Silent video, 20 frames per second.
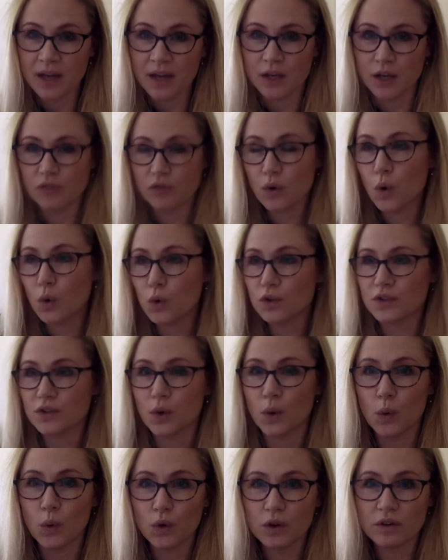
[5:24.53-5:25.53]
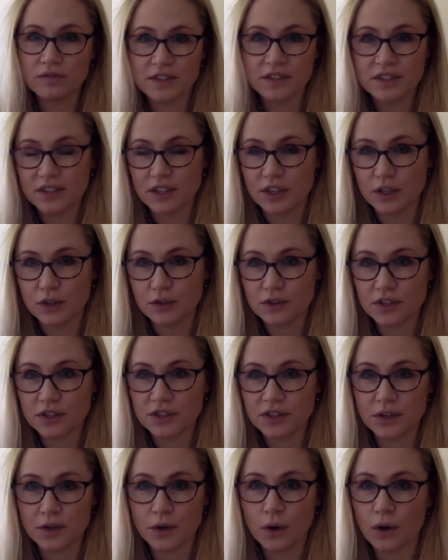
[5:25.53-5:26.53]
Now, of course, all of these
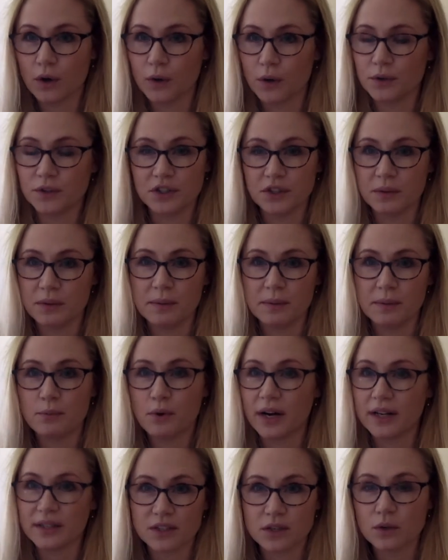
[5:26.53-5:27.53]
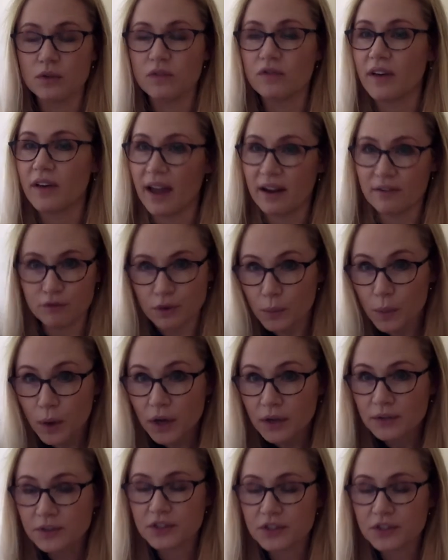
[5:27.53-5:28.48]
solutions are not going to be practical for everyone,